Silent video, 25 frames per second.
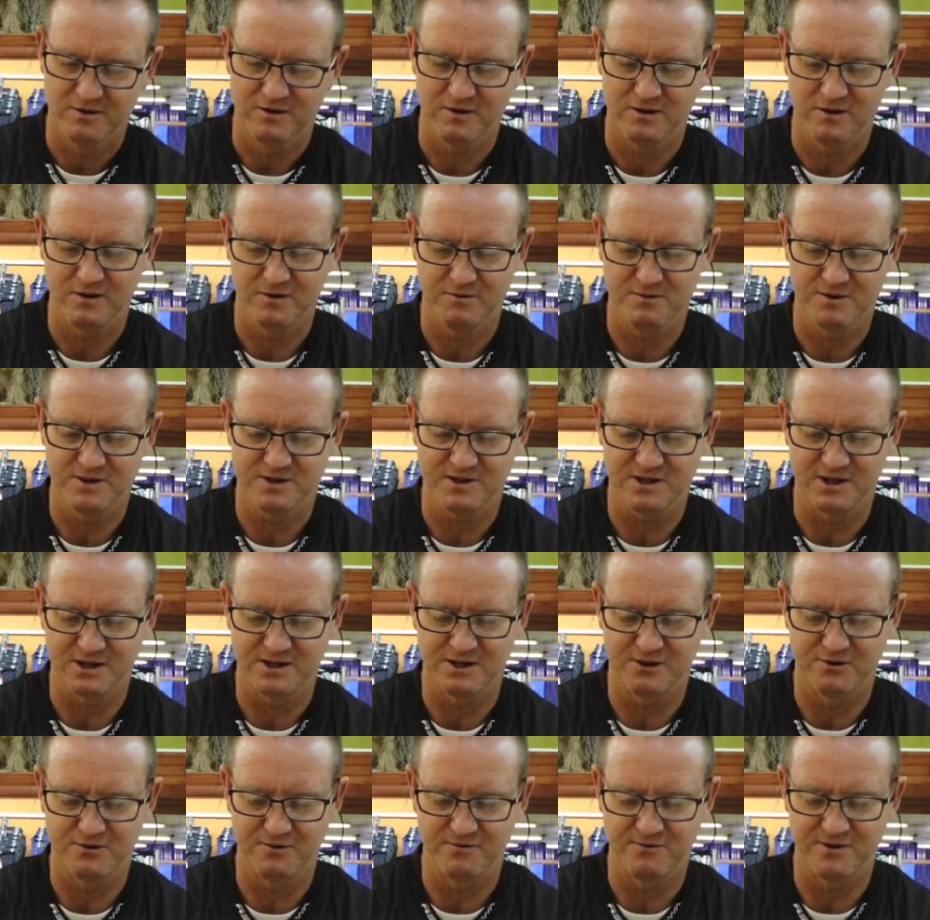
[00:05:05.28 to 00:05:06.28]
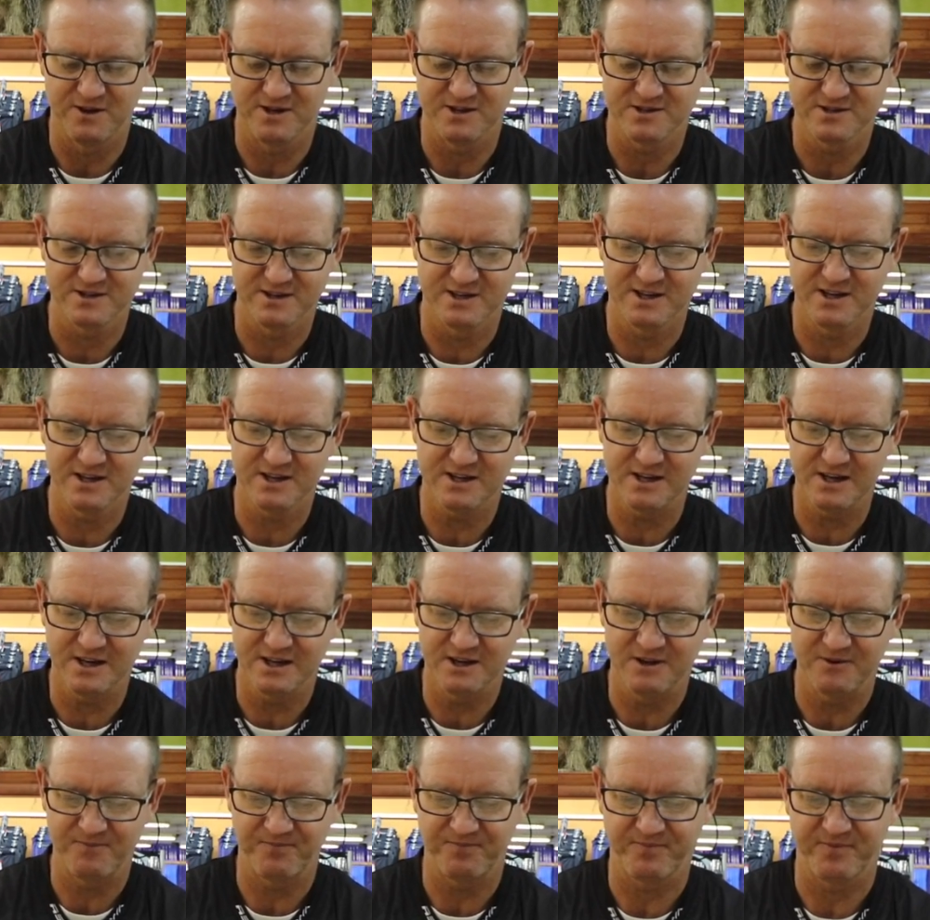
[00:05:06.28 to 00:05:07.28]
Let me just cut that off nice and
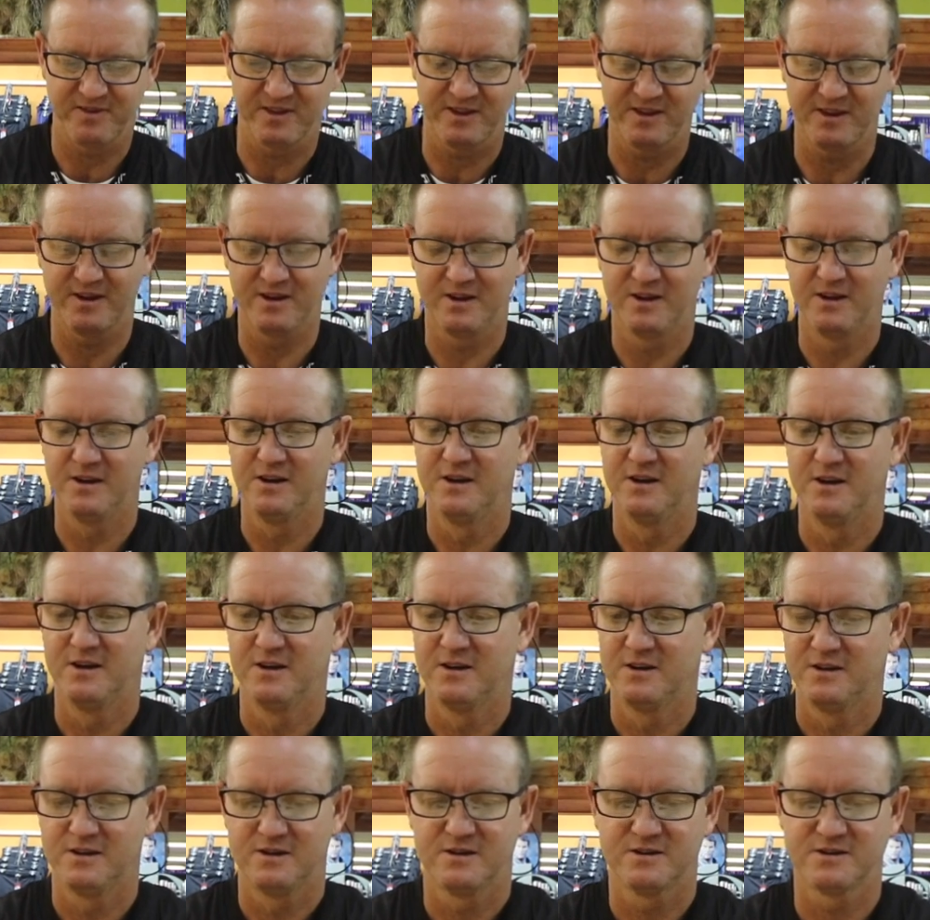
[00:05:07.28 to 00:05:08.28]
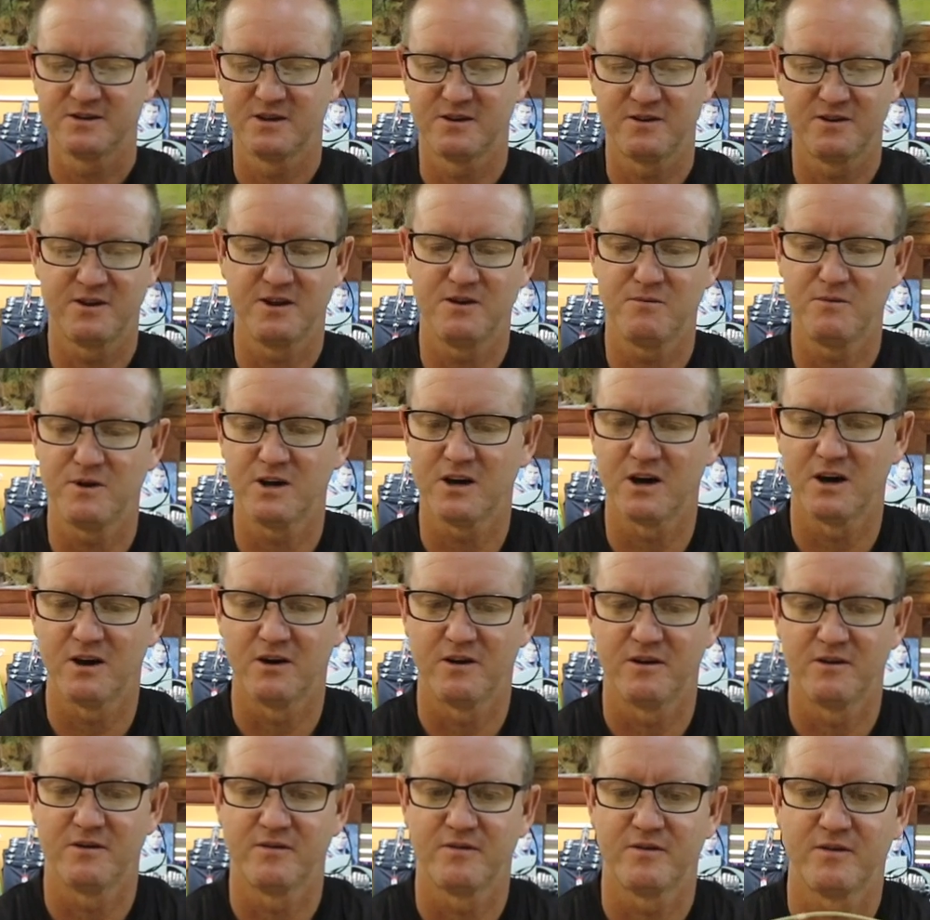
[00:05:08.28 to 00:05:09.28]
neatly. So there we go.
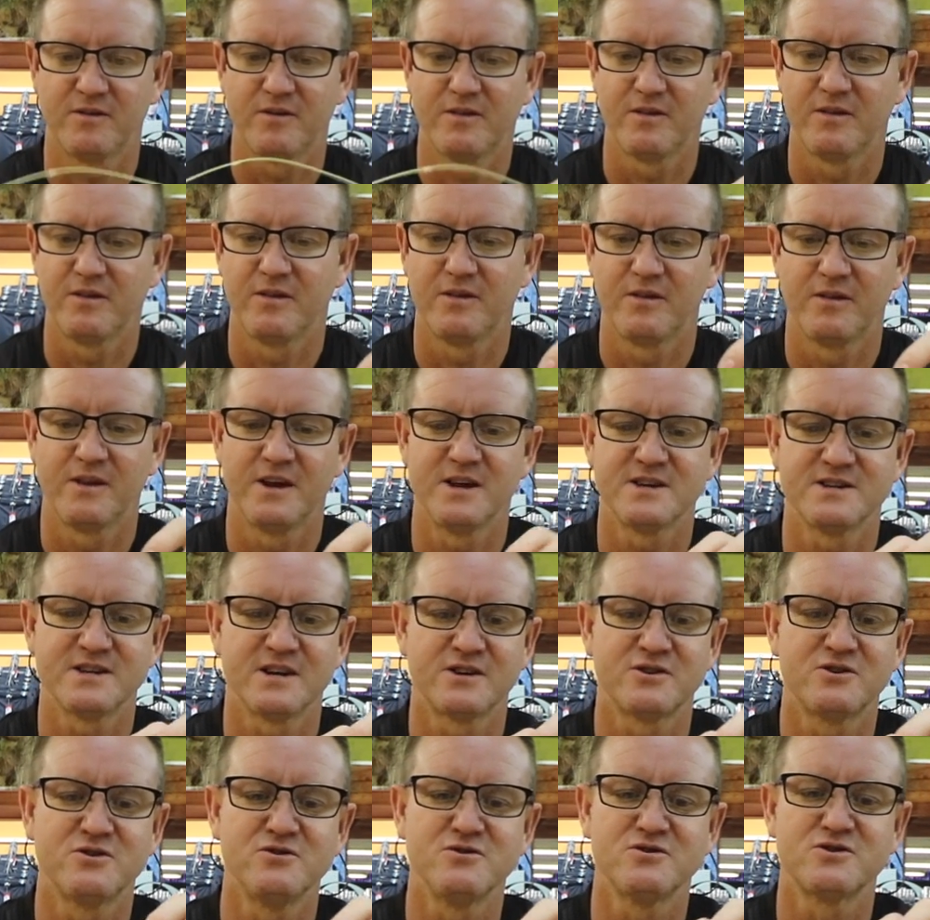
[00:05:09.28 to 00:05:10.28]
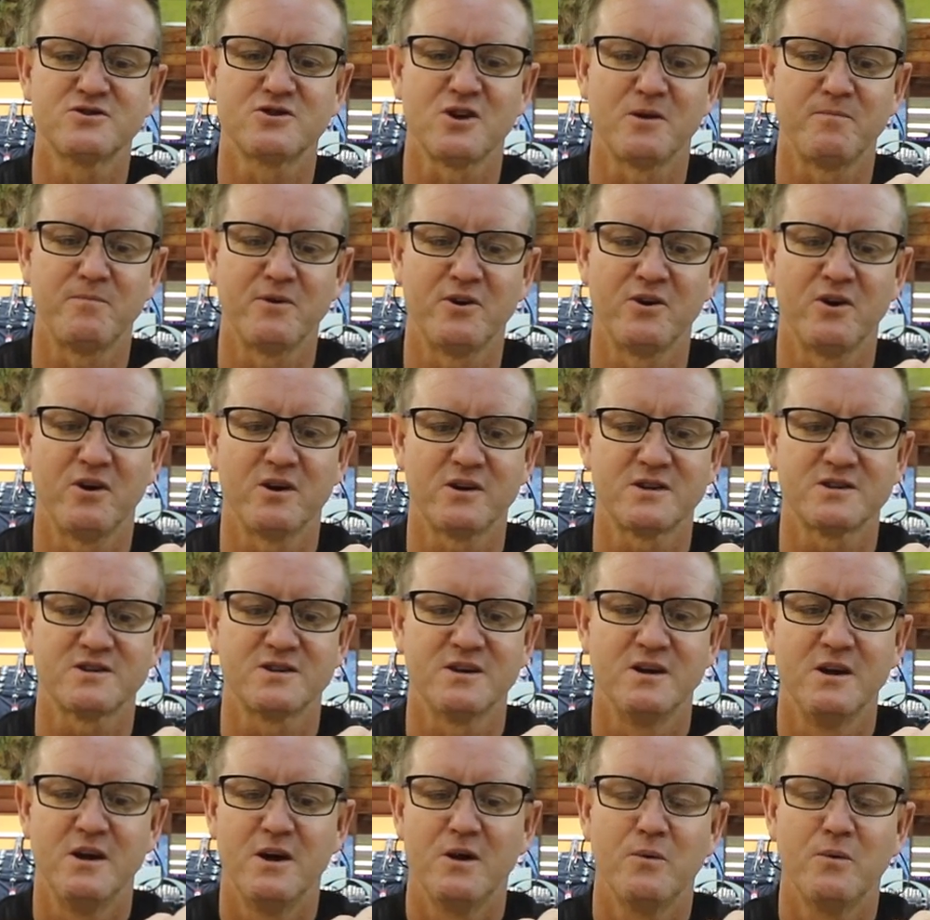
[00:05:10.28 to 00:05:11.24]
There's our two stopper knots.